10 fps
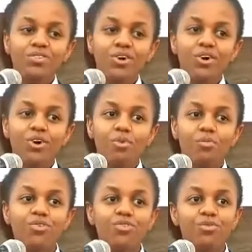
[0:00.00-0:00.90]
So
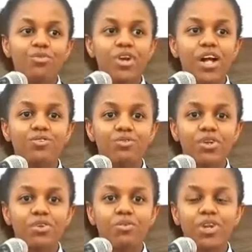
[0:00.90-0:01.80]
most of you girls
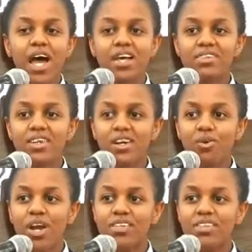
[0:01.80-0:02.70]
will ask,
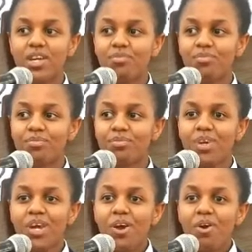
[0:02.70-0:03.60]
why STEM?
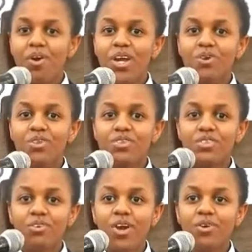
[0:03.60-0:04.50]
Why
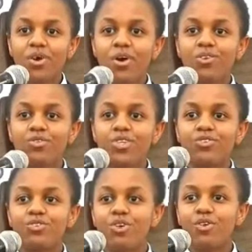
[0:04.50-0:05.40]

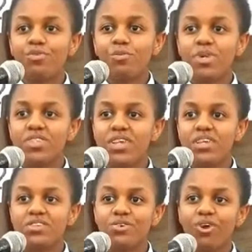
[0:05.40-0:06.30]
shouldn't you go for
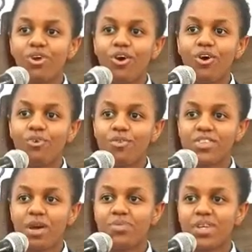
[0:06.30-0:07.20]
business or law or for
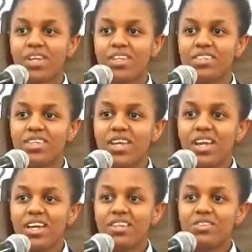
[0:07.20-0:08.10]
something else?
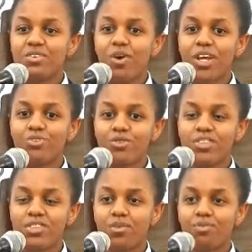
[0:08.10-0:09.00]
And why choose
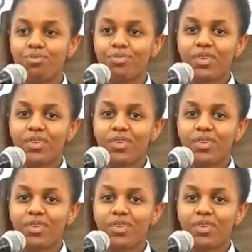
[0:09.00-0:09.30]
STEM?